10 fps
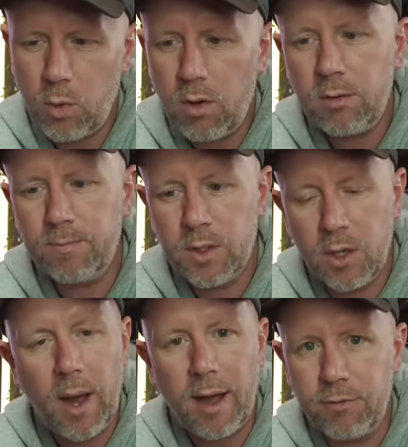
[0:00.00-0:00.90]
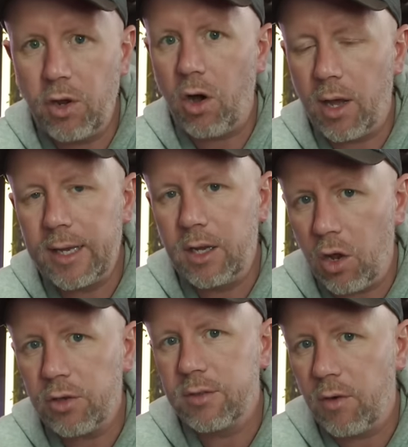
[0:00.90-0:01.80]
While you have got a
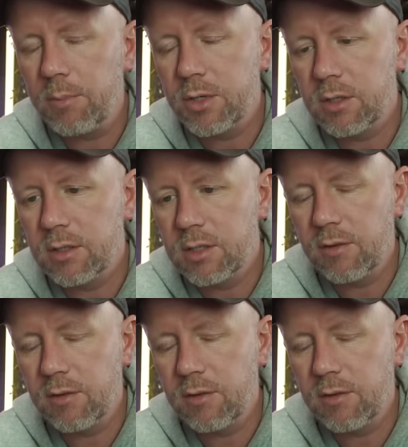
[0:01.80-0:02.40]
lot of options